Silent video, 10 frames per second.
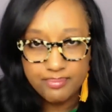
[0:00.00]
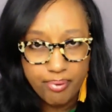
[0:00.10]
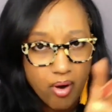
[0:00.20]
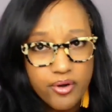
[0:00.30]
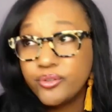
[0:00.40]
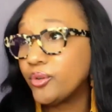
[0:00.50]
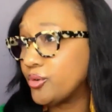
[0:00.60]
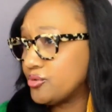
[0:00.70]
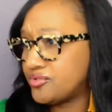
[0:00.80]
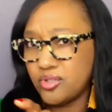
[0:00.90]

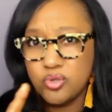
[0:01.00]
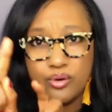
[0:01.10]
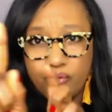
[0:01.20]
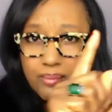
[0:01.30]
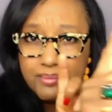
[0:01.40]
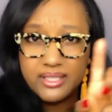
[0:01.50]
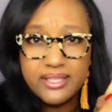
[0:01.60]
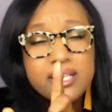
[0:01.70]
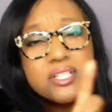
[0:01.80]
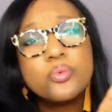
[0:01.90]
partners, whoever I'm
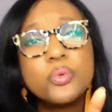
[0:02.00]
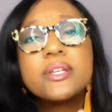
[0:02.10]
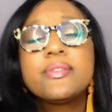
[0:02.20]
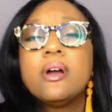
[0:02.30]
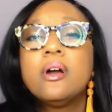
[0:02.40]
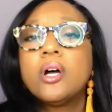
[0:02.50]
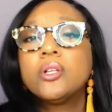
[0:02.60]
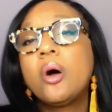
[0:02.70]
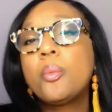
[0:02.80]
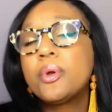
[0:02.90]
connecting with,
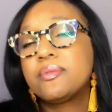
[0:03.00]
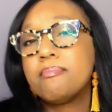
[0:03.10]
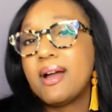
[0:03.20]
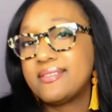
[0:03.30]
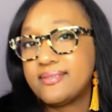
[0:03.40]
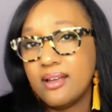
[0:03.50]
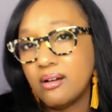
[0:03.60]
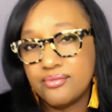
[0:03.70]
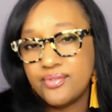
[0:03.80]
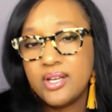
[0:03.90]
along with
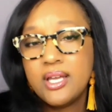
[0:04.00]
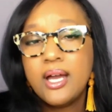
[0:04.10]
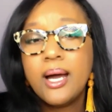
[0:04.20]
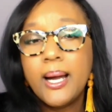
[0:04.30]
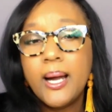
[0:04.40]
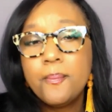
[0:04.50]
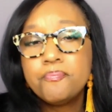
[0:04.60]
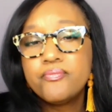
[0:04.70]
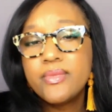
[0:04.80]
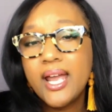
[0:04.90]
myself.
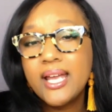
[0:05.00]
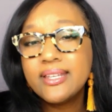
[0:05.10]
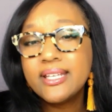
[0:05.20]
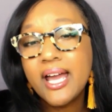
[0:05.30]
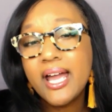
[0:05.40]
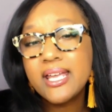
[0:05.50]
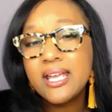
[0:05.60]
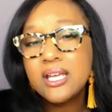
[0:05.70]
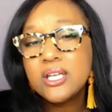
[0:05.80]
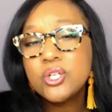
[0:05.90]
And then I
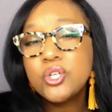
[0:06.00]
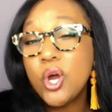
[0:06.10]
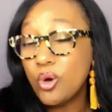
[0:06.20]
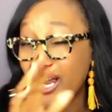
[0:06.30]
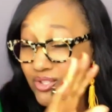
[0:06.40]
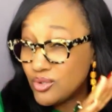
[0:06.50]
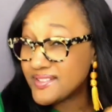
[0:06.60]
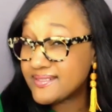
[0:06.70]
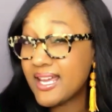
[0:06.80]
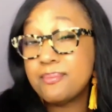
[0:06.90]
do the
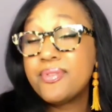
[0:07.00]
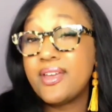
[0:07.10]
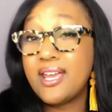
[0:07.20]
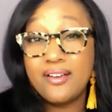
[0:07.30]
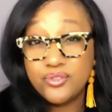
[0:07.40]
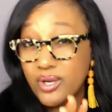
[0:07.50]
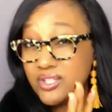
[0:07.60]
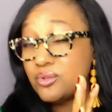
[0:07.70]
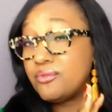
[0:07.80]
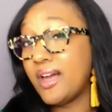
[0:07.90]
same thing. After I
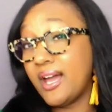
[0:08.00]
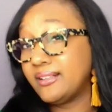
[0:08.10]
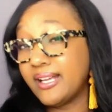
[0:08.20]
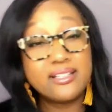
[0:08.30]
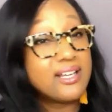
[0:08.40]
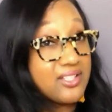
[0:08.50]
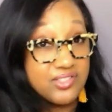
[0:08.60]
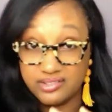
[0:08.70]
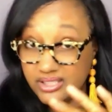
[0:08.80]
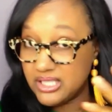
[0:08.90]
do that, I
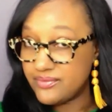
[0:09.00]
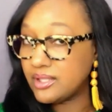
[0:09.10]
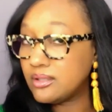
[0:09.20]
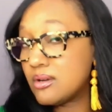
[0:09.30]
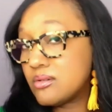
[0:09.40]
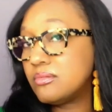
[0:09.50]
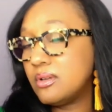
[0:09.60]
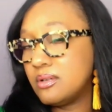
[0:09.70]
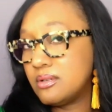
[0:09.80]
just leave it alone.